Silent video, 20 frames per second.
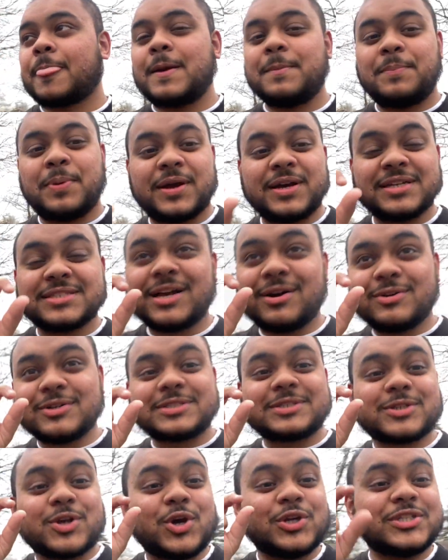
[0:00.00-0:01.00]
Because I
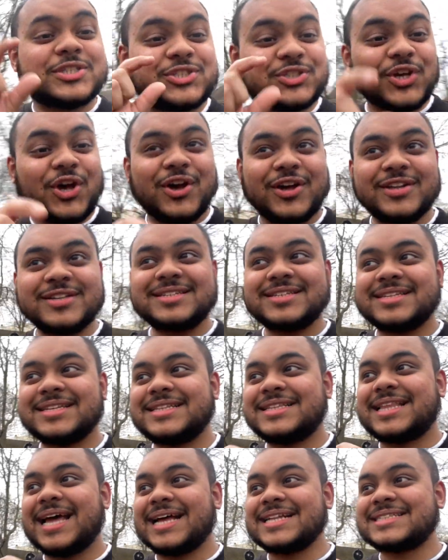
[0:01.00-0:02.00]
was concerned
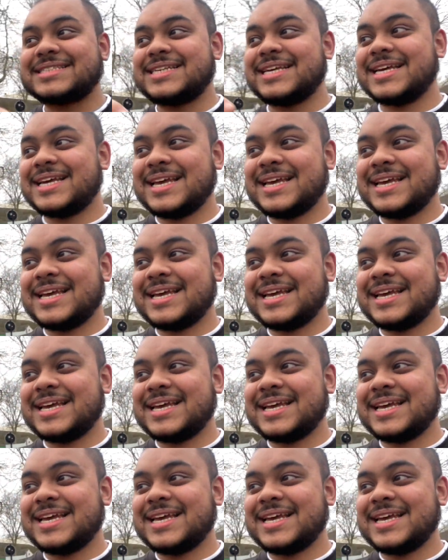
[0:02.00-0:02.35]
that